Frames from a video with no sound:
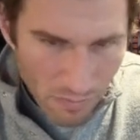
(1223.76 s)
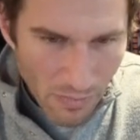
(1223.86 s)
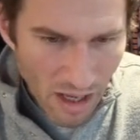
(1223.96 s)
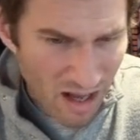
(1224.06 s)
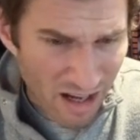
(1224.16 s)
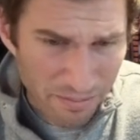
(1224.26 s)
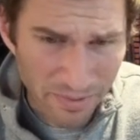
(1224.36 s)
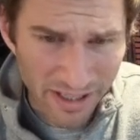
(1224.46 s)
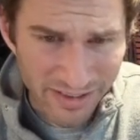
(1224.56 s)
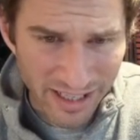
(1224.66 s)

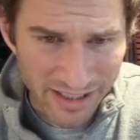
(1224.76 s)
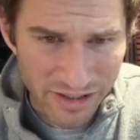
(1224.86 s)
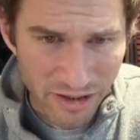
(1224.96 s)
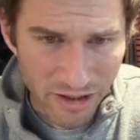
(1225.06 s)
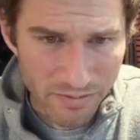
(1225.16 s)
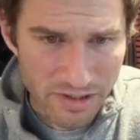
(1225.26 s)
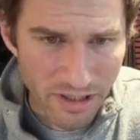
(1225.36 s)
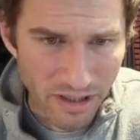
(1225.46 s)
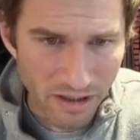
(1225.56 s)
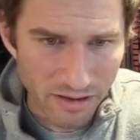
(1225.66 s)
But then in terms
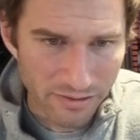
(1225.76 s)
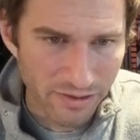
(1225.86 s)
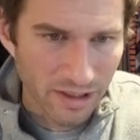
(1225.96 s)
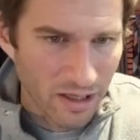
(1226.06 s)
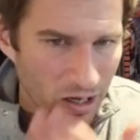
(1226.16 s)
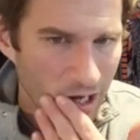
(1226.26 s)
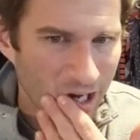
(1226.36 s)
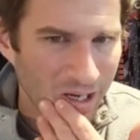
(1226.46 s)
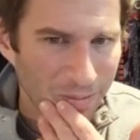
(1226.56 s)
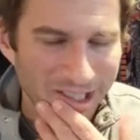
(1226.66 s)
of
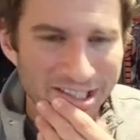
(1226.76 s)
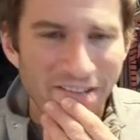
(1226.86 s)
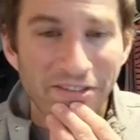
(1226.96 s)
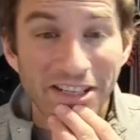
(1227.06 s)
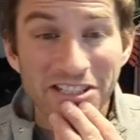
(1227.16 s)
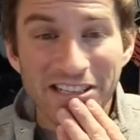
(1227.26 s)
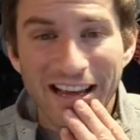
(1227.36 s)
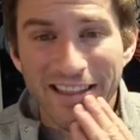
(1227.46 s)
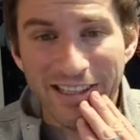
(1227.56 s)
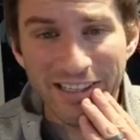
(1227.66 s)
a definition,
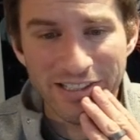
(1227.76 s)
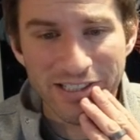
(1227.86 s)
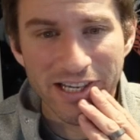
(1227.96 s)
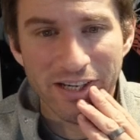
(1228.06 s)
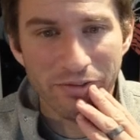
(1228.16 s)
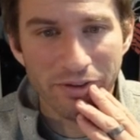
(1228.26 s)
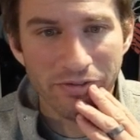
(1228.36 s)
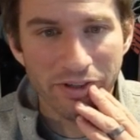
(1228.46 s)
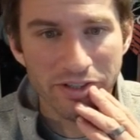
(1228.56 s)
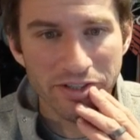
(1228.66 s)
I think it just kind of
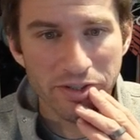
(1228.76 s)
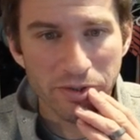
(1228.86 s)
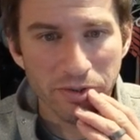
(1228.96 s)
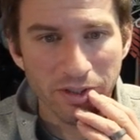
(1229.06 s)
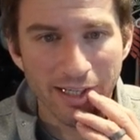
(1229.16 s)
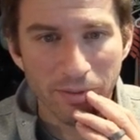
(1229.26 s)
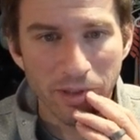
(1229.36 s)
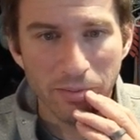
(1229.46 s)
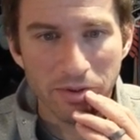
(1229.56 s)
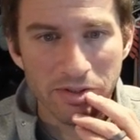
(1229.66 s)
refers to like
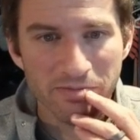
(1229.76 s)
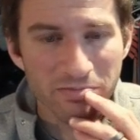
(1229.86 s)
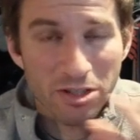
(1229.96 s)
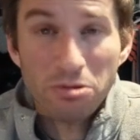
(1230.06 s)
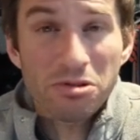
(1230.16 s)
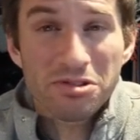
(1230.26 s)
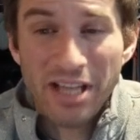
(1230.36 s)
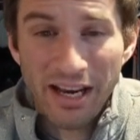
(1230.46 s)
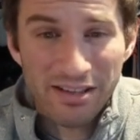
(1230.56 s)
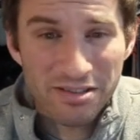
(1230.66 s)
people's social
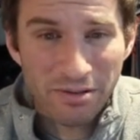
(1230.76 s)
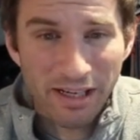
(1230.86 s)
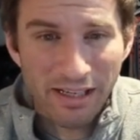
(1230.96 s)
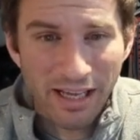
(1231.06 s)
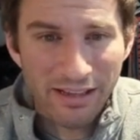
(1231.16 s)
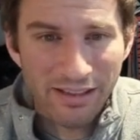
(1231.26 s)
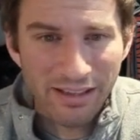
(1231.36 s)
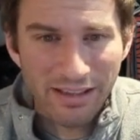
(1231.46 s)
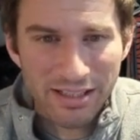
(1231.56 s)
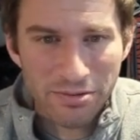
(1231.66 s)
status, right? I
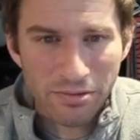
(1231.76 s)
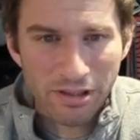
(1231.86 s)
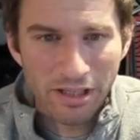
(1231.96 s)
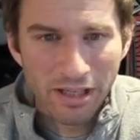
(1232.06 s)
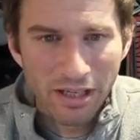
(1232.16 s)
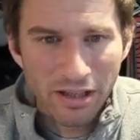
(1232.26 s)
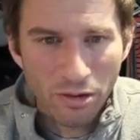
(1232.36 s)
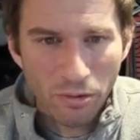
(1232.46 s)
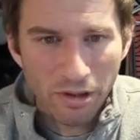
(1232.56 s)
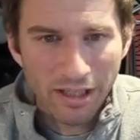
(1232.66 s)
think that's what
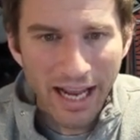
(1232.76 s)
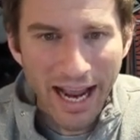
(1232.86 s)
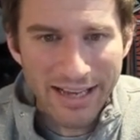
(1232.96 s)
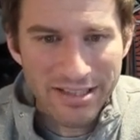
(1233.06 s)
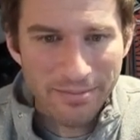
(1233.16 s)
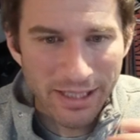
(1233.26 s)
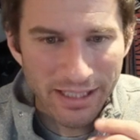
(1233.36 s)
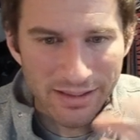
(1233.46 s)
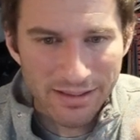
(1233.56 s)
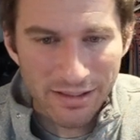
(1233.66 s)
the word caste
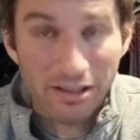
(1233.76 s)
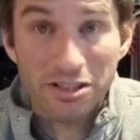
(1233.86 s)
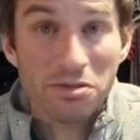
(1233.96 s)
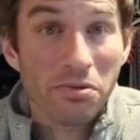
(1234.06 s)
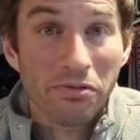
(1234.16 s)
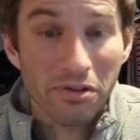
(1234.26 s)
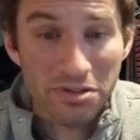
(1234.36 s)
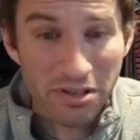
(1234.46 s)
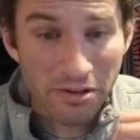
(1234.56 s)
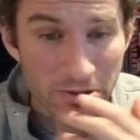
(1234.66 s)
means. It just
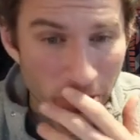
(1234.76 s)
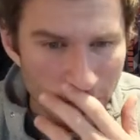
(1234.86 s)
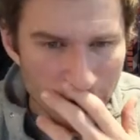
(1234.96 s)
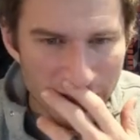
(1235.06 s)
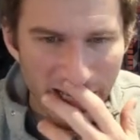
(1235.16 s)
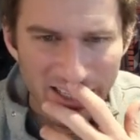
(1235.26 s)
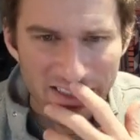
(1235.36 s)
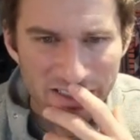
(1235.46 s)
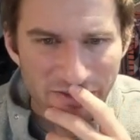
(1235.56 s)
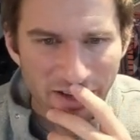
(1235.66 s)
refers to their social
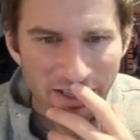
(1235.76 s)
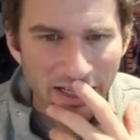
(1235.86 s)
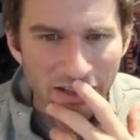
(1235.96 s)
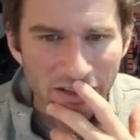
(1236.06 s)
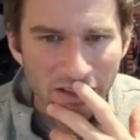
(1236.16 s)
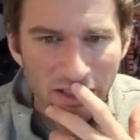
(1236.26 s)
status. Let's find out.